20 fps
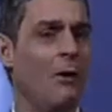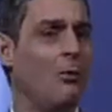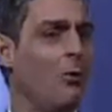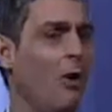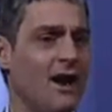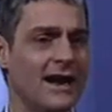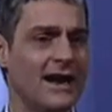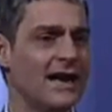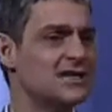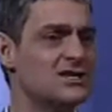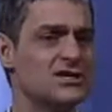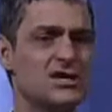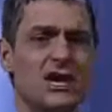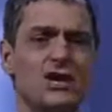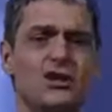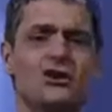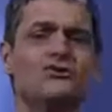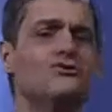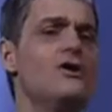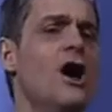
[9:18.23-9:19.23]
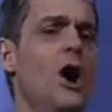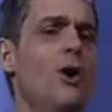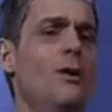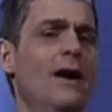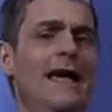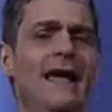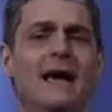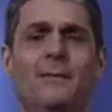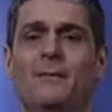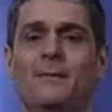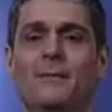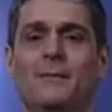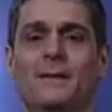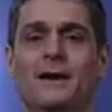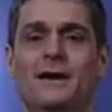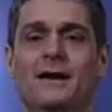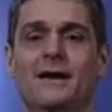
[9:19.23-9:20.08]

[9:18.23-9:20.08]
want is to know him.